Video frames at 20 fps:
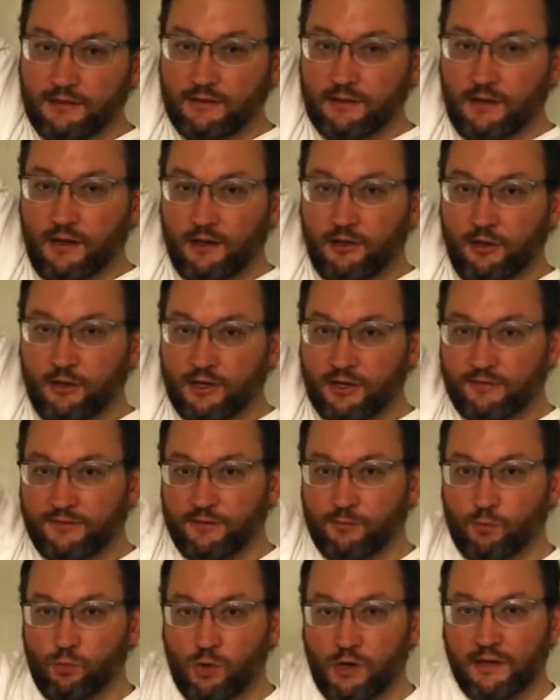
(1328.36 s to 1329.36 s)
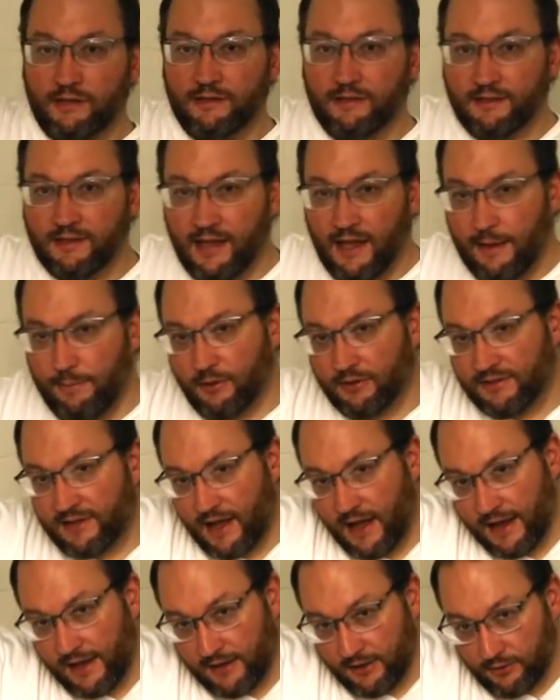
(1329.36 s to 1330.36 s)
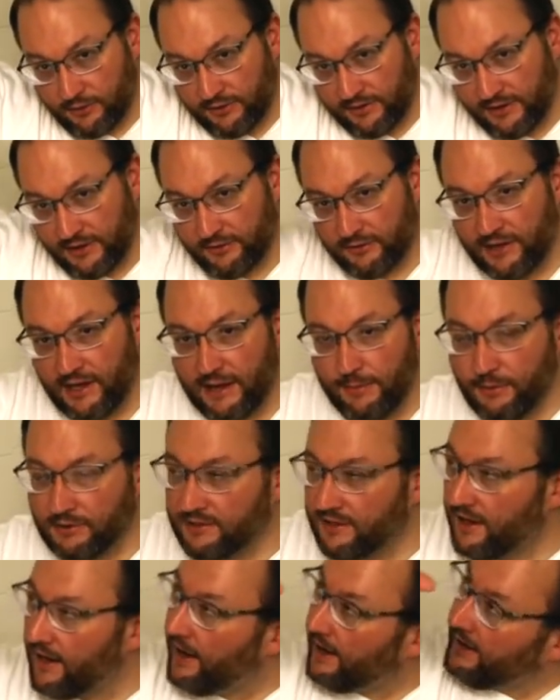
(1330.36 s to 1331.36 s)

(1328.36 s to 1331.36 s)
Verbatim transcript: unhook it from one cable tie and go to the other cable tie,